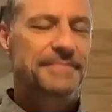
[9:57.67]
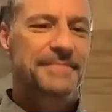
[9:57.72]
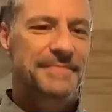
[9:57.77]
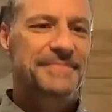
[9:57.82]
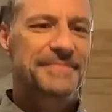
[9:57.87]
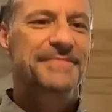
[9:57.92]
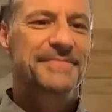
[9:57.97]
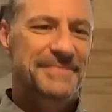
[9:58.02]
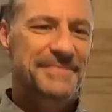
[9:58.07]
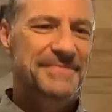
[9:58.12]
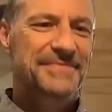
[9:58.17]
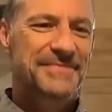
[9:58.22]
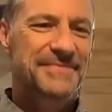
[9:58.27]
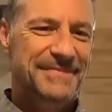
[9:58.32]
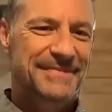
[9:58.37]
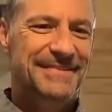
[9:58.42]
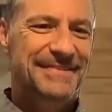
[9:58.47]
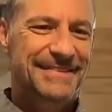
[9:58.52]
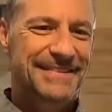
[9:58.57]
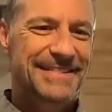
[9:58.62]
concepts
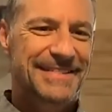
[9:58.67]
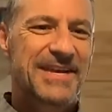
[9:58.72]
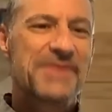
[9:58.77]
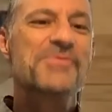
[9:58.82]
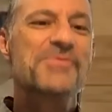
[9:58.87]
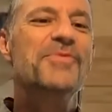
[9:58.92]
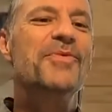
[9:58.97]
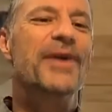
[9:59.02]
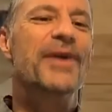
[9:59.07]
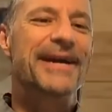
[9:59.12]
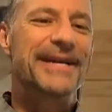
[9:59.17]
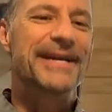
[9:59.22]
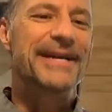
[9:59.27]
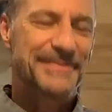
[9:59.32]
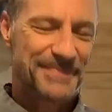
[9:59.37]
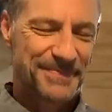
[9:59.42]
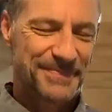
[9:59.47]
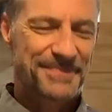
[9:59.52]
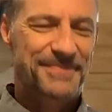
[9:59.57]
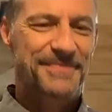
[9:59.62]
you know if you're
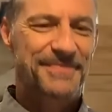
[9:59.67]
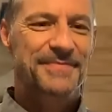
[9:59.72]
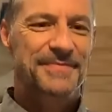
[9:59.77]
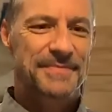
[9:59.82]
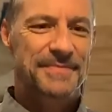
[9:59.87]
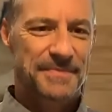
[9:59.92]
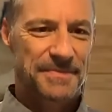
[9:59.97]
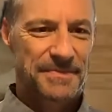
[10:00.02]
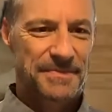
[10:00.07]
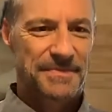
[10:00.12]
struggling with that